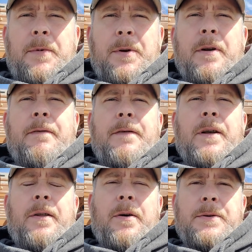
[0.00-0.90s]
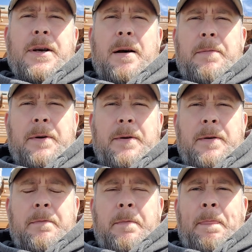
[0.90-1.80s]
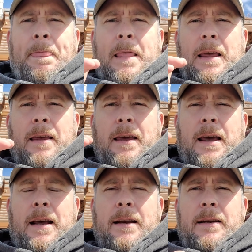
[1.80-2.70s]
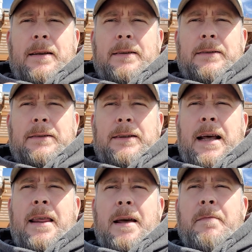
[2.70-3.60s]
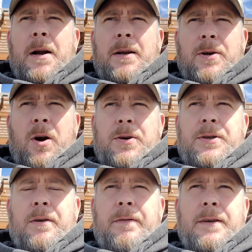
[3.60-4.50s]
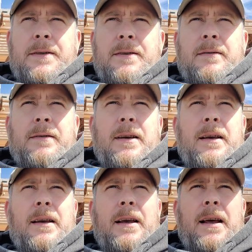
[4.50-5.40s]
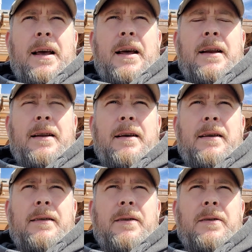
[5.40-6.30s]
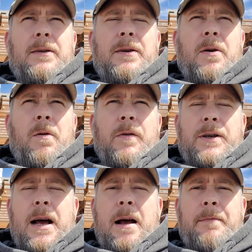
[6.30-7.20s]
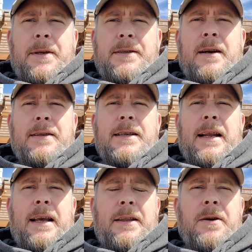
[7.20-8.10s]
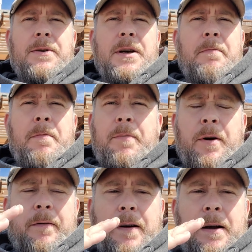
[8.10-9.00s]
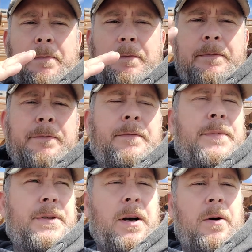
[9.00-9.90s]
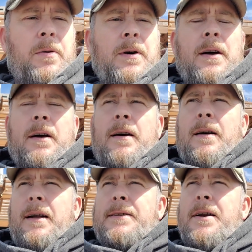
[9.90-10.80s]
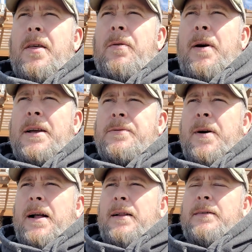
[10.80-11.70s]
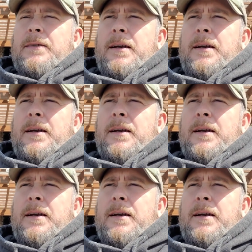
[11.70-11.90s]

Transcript: You could fill those up and lay them on a dark surface, and over time the sun is going to heat those up and purify them. So that's another way as well.